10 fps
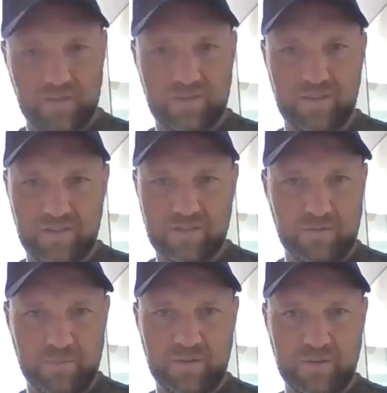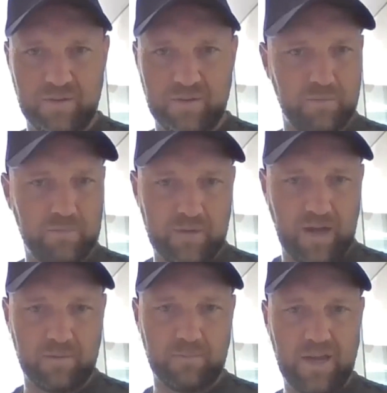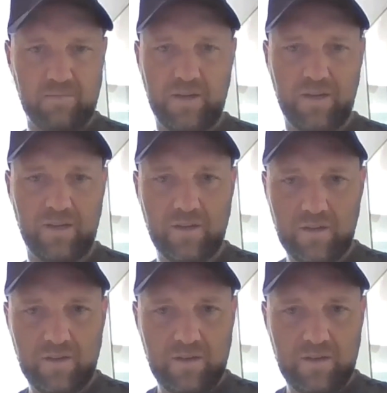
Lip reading: It's a bit firm. Like maybe